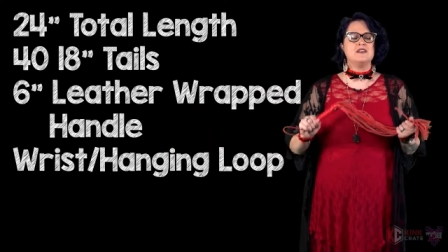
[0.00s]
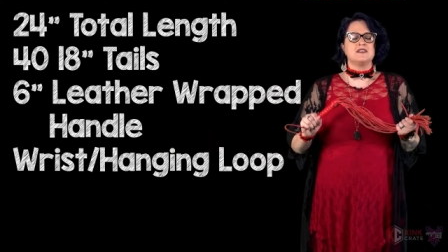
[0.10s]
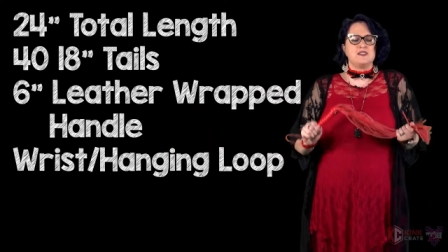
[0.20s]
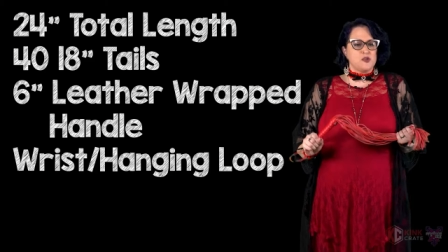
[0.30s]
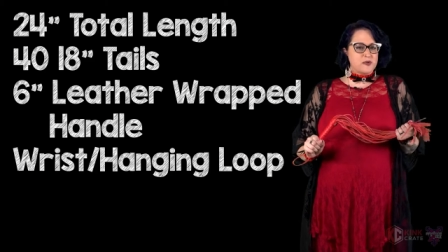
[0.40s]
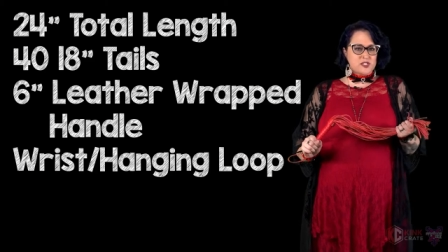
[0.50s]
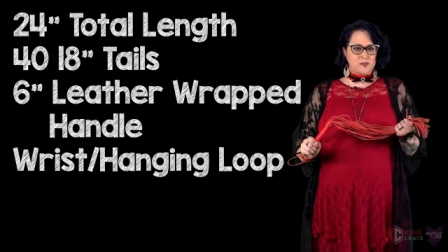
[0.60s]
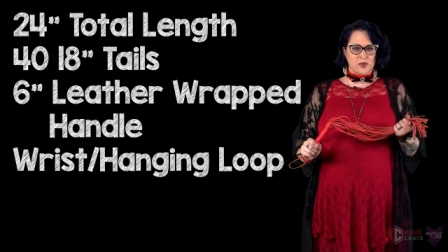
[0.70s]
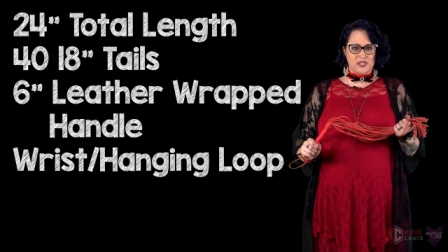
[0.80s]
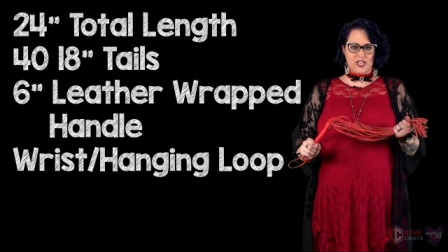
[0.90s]
Super,
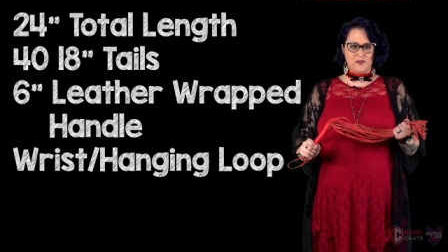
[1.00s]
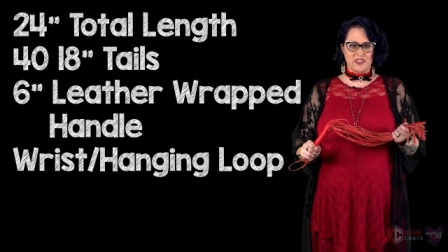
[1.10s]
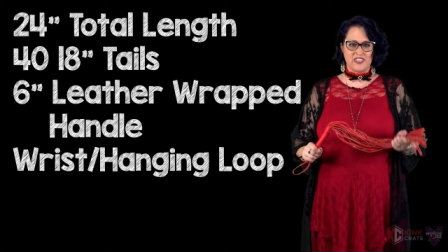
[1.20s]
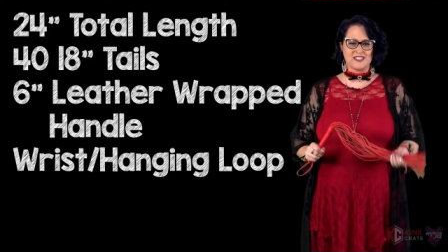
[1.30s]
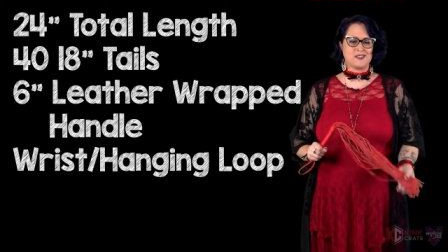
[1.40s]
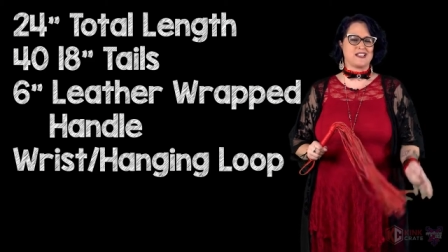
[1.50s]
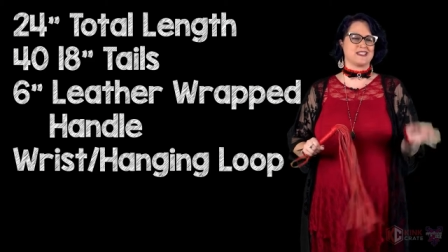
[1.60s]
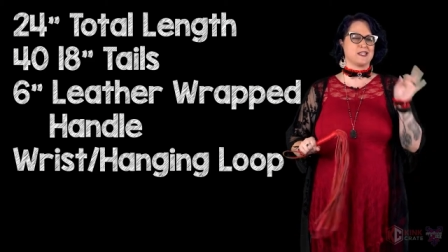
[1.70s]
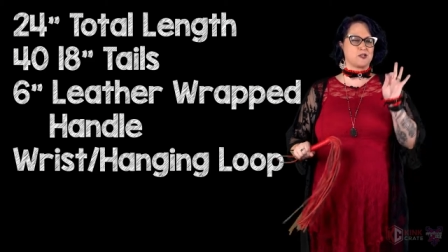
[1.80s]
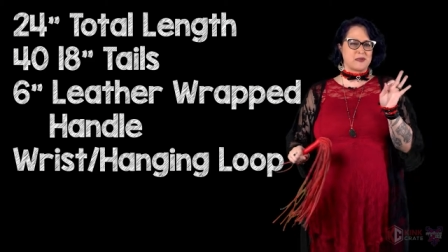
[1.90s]
super in love with this. It has a
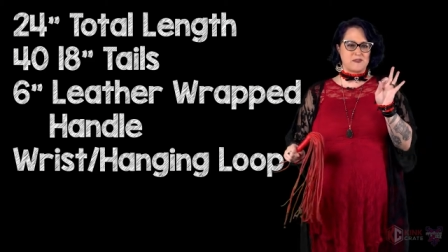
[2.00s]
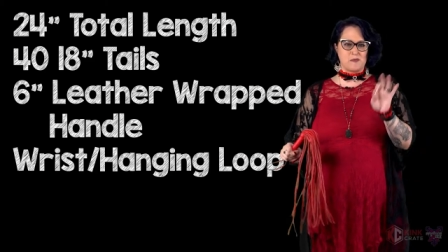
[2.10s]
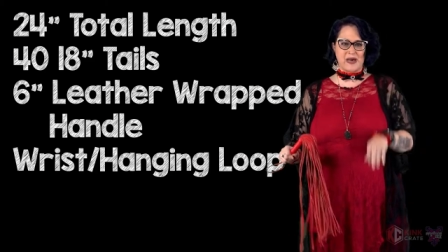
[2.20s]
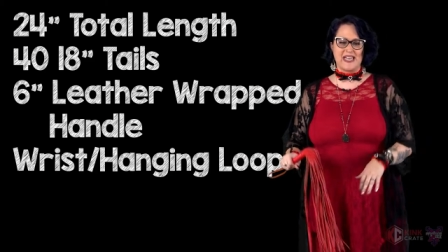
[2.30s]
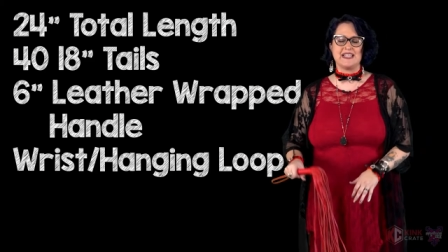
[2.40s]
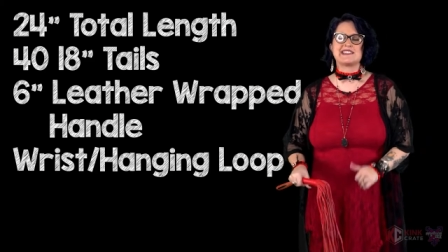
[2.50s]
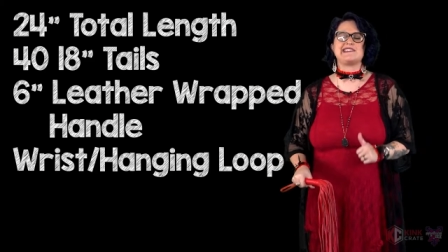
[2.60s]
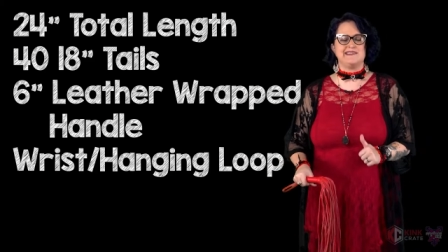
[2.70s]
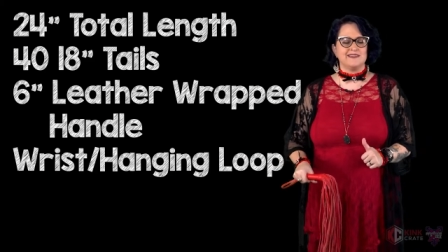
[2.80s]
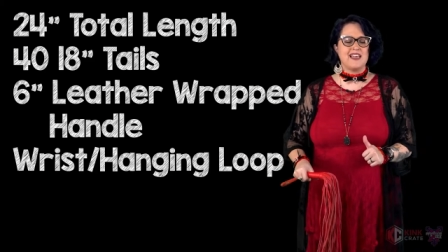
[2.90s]
little bit of a
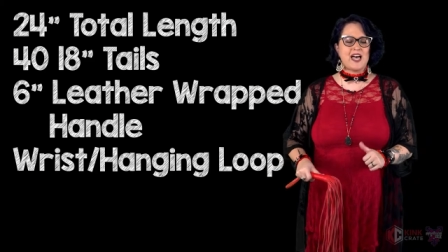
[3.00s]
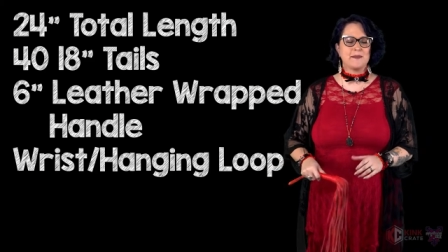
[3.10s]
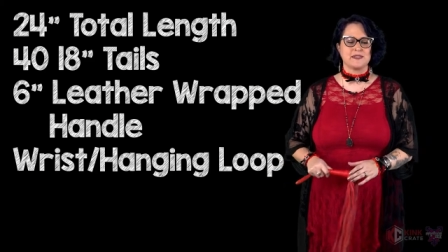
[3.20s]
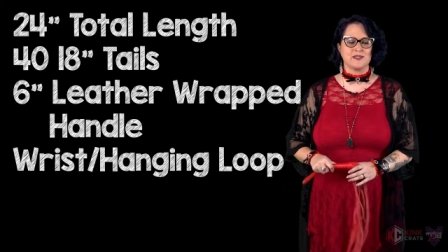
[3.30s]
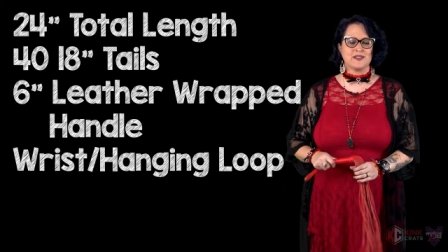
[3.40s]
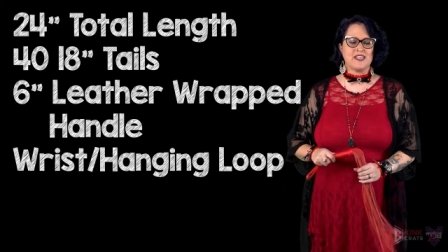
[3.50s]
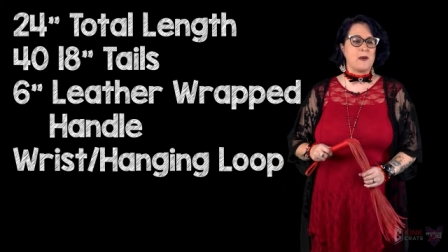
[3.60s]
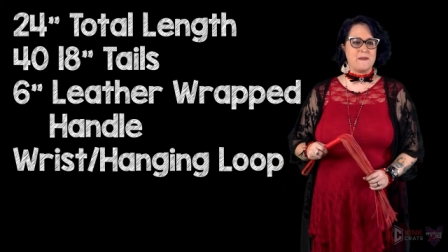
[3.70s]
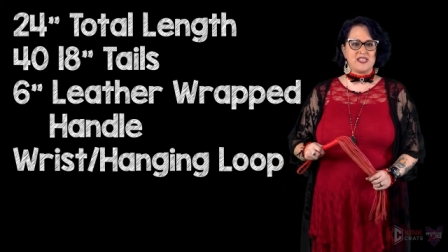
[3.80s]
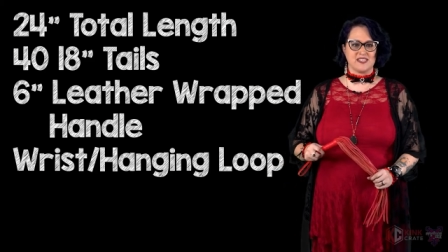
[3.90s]
bite absolutely
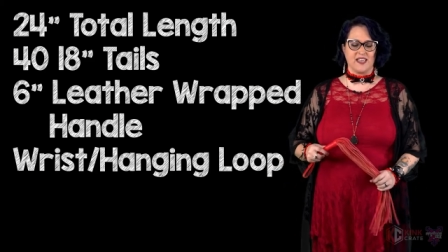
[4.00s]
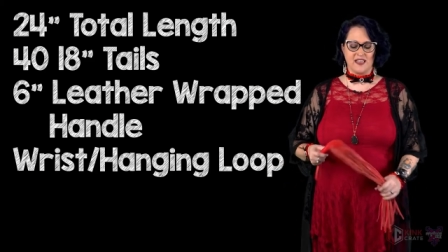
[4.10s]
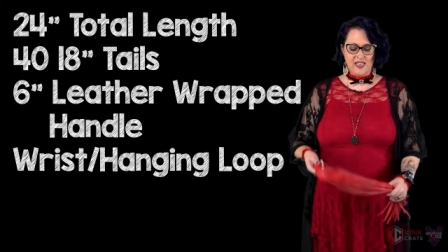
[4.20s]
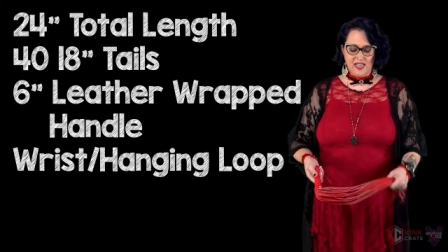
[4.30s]
amazing.